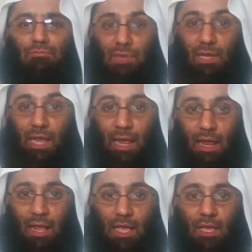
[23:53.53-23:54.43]

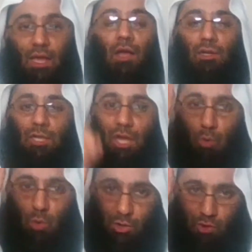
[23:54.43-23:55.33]
Meaning, Allah
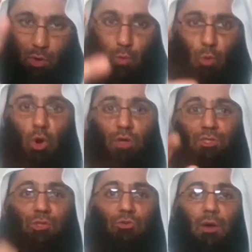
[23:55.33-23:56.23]
will
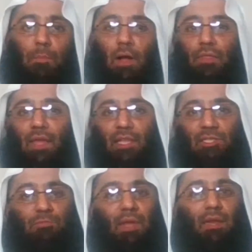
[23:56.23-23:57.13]
reward you upon that
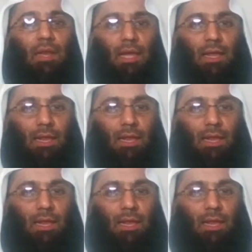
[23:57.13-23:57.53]
spending.